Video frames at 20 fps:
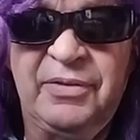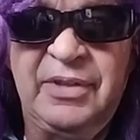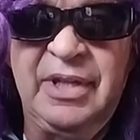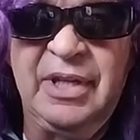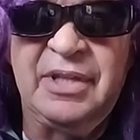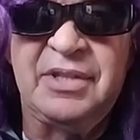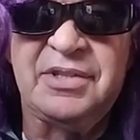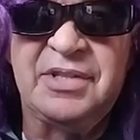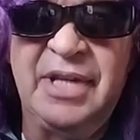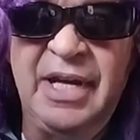
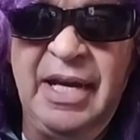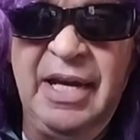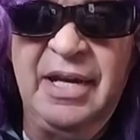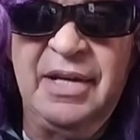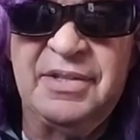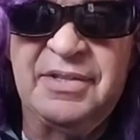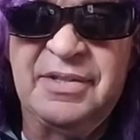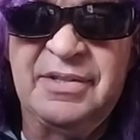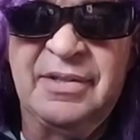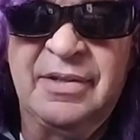kicks
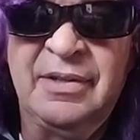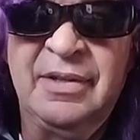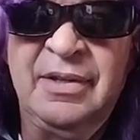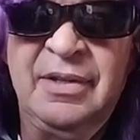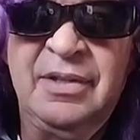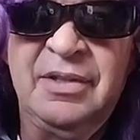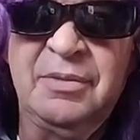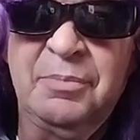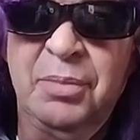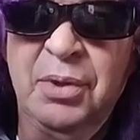ass.
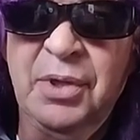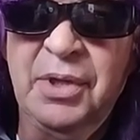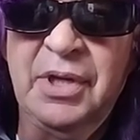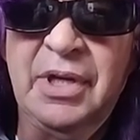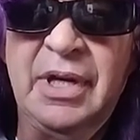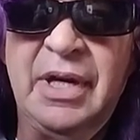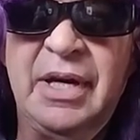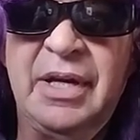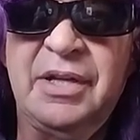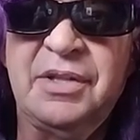You put
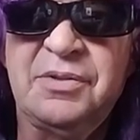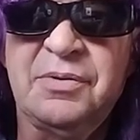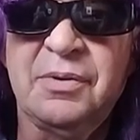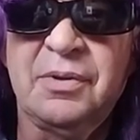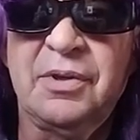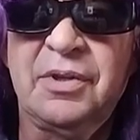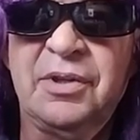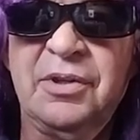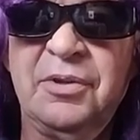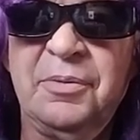it on, it's
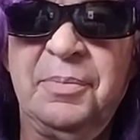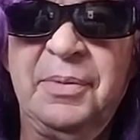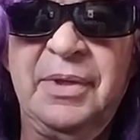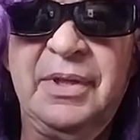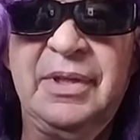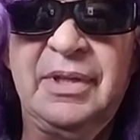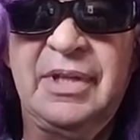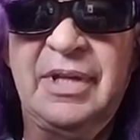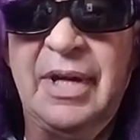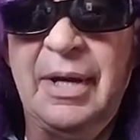real
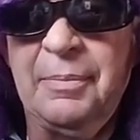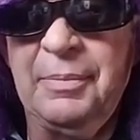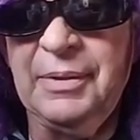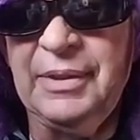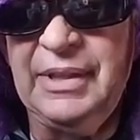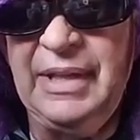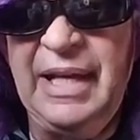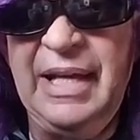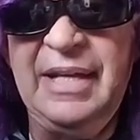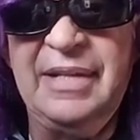goopy. A couple
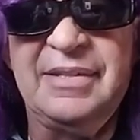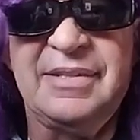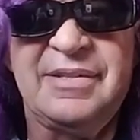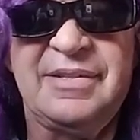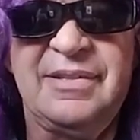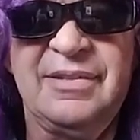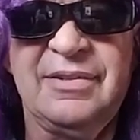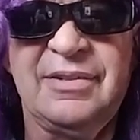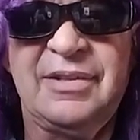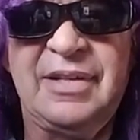days
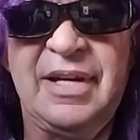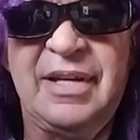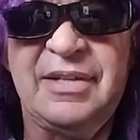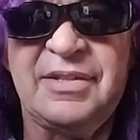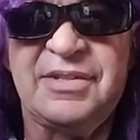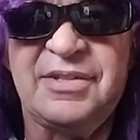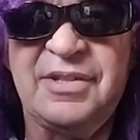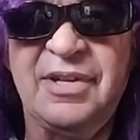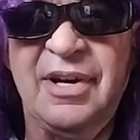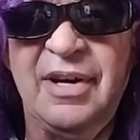still kind
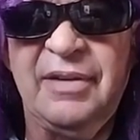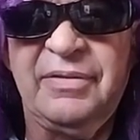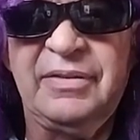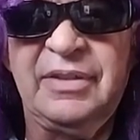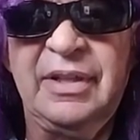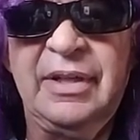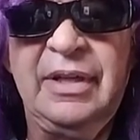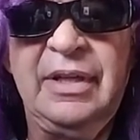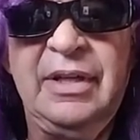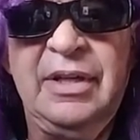of soft,
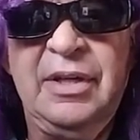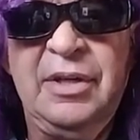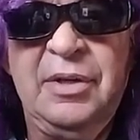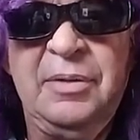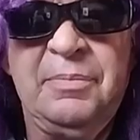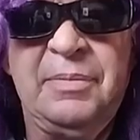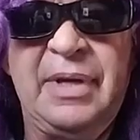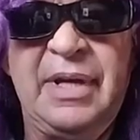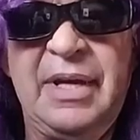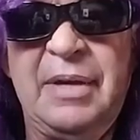
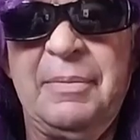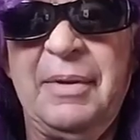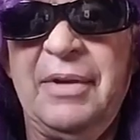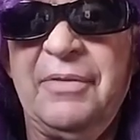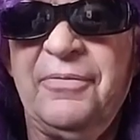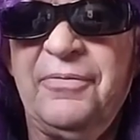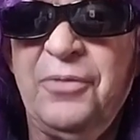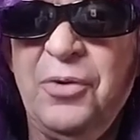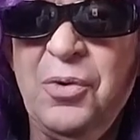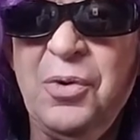but at
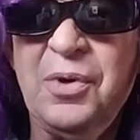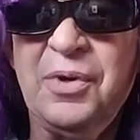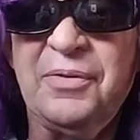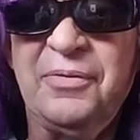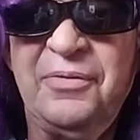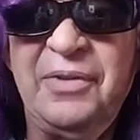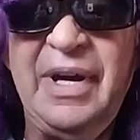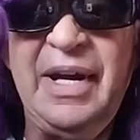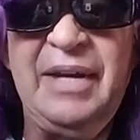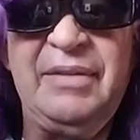about 4 to
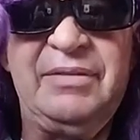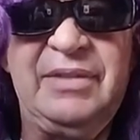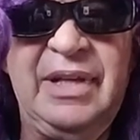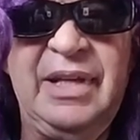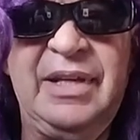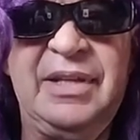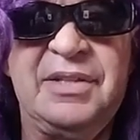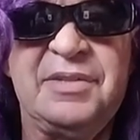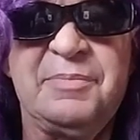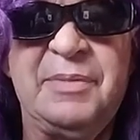5
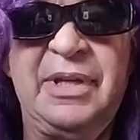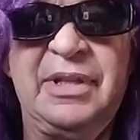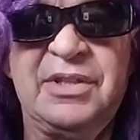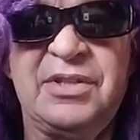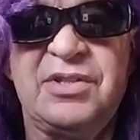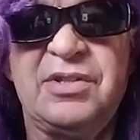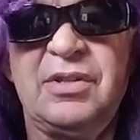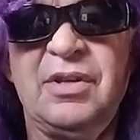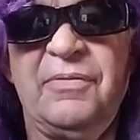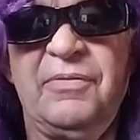days, man,
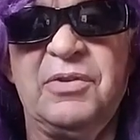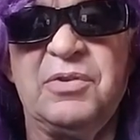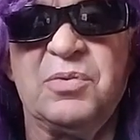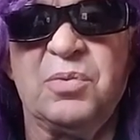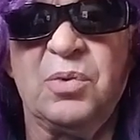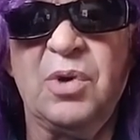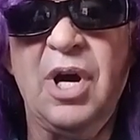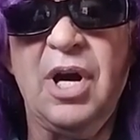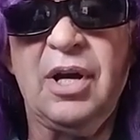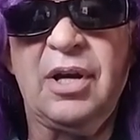this stuff is
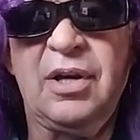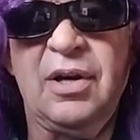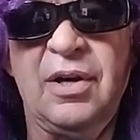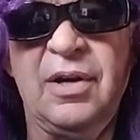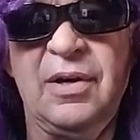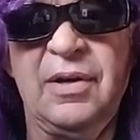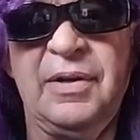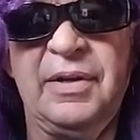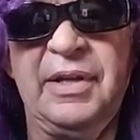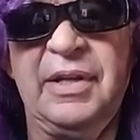rock
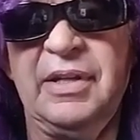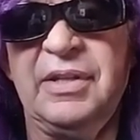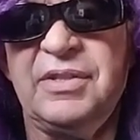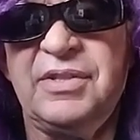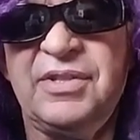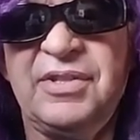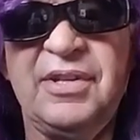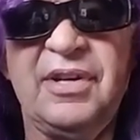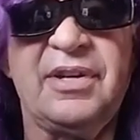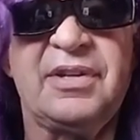hard and it
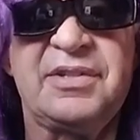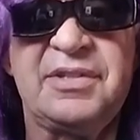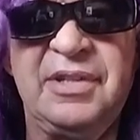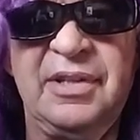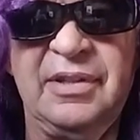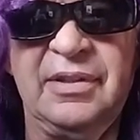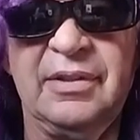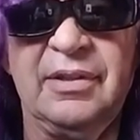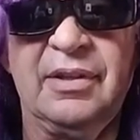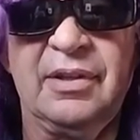sucks
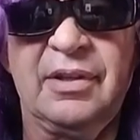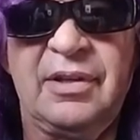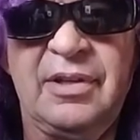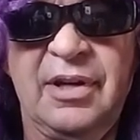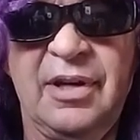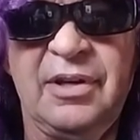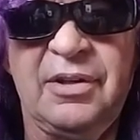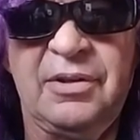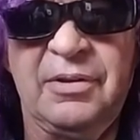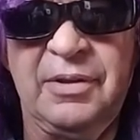into the
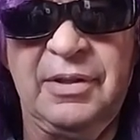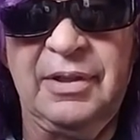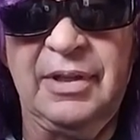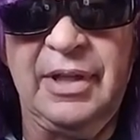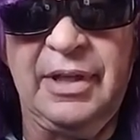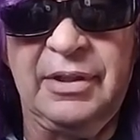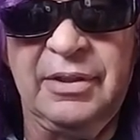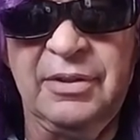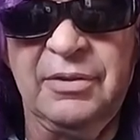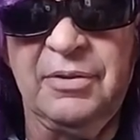concrete
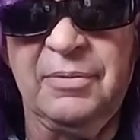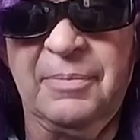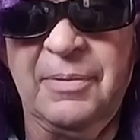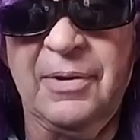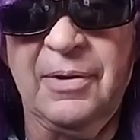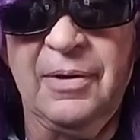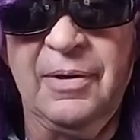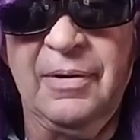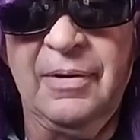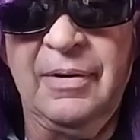like no
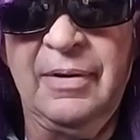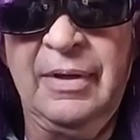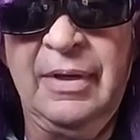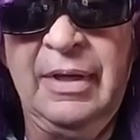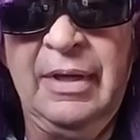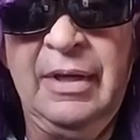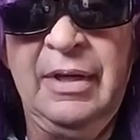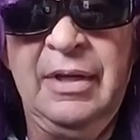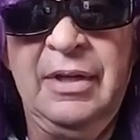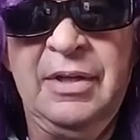tomorrow.
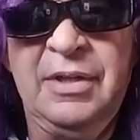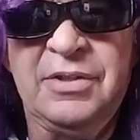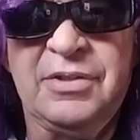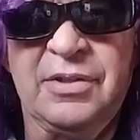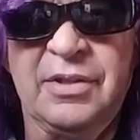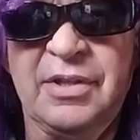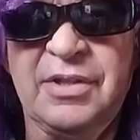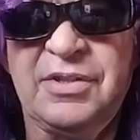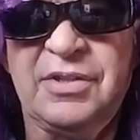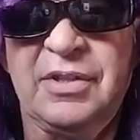
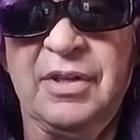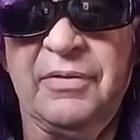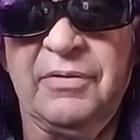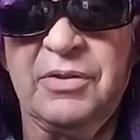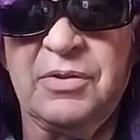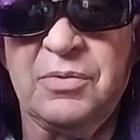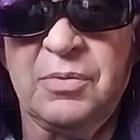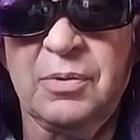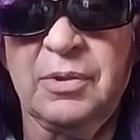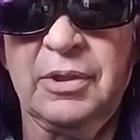So this stuff
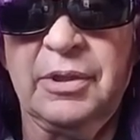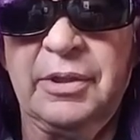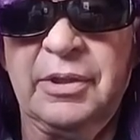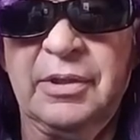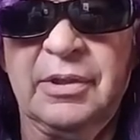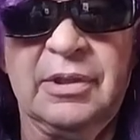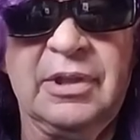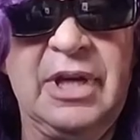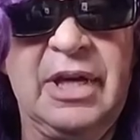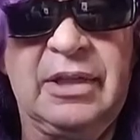is really
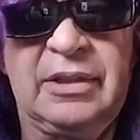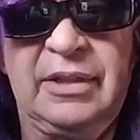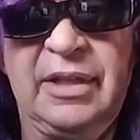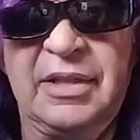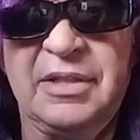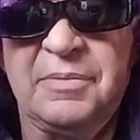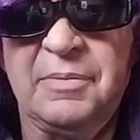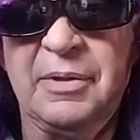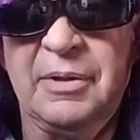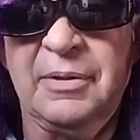good.
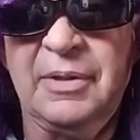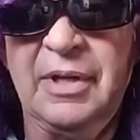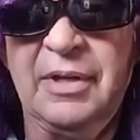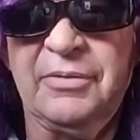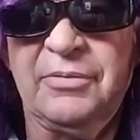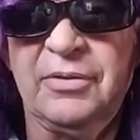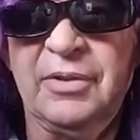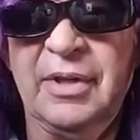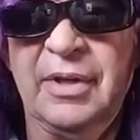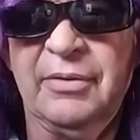LOCTITE's been around
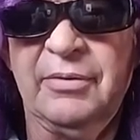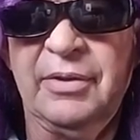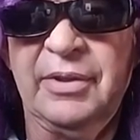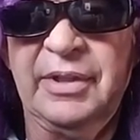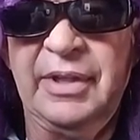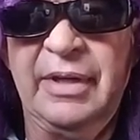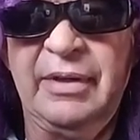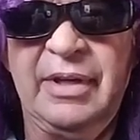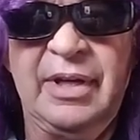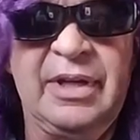forever,
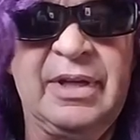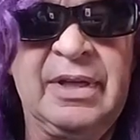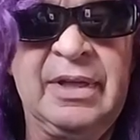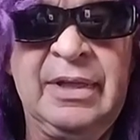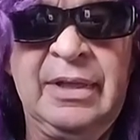and they got